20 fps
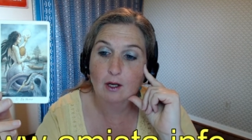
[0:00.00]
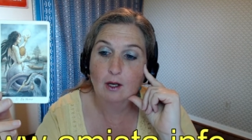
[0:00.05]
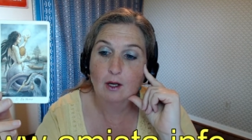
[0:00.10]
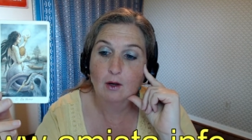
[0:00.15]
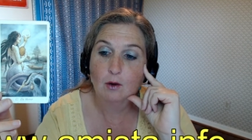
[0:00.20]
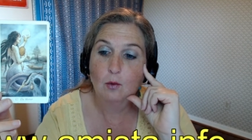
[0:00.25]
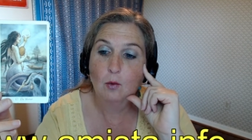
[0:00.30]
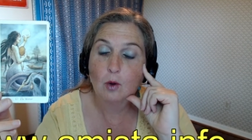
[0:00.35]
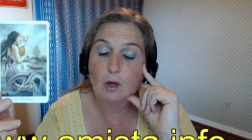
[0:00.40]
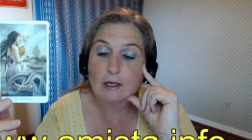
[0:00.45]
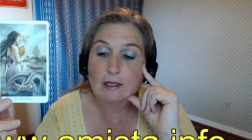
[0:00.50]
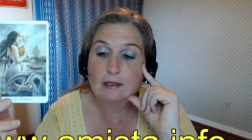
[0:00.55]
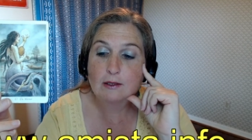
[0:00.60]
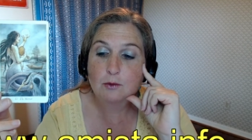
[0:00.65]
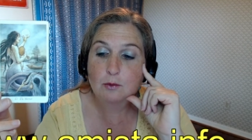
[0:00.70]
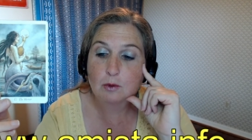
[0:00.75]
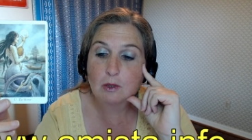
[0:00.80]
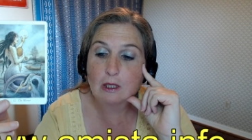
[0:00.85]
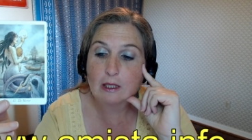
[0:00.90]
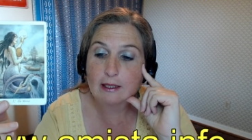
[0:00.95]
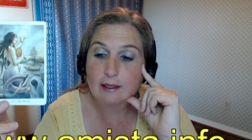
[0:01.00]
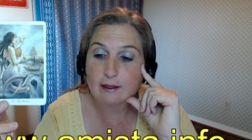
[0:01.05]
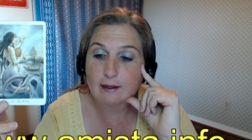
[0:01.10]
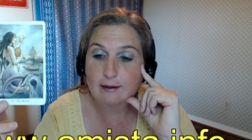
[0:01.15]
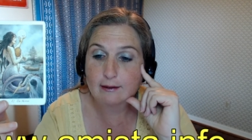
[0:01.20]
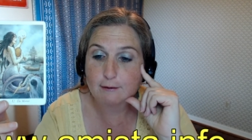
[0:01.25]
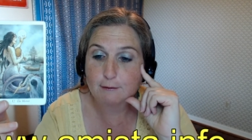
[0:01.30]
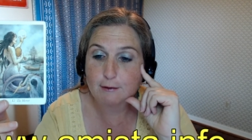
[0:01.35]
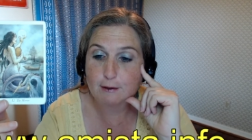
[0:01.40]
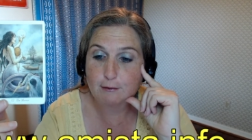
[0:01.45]
what is really a
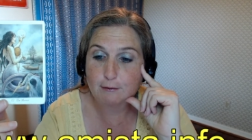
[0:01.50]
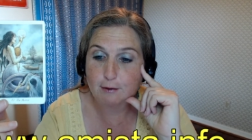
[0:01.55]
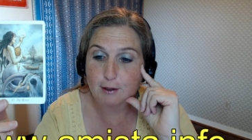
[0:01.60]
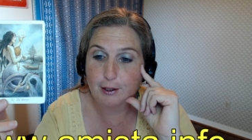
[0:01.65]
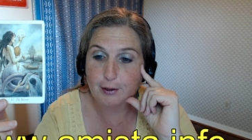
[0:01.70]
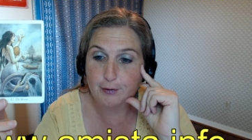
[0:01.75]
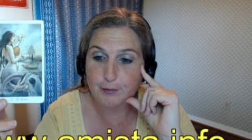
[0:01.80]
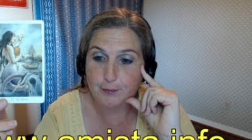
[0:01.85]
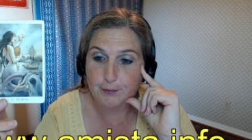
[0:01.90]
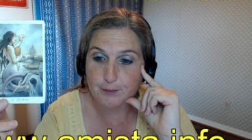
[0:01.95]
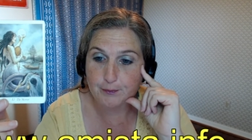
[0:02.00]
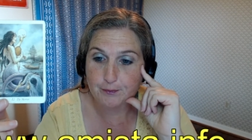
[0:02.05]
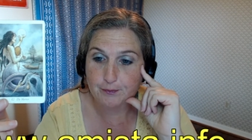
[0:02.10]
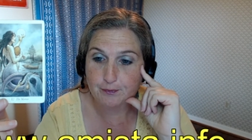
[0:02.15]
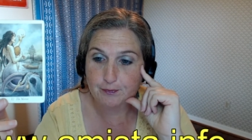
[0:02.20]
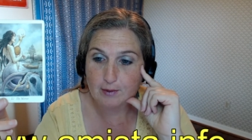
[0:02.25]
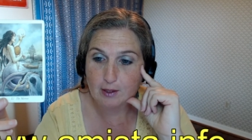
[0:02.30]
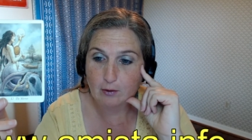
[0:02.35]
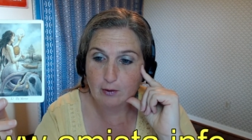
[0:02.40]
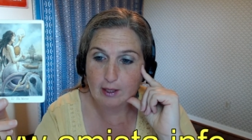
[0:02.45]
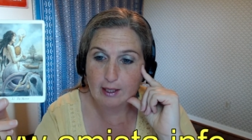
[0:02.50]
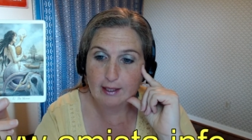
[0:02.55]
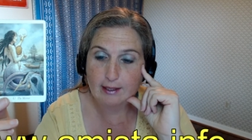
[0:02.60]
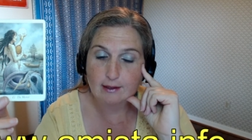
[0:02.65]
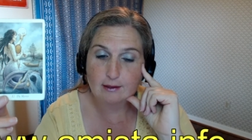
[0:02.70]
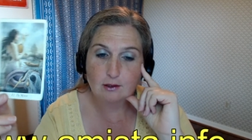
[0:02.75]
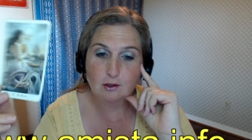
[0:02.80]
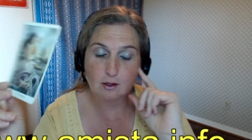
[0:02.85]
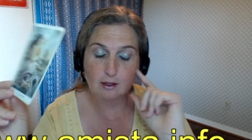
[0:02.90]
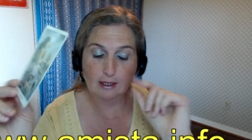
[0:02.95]
good fit for you. Okay,
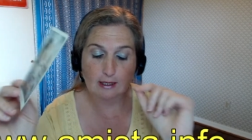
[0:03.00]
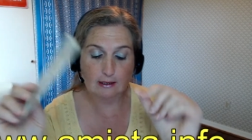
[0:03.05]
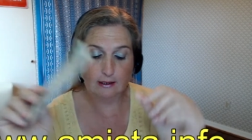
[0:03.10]
so that's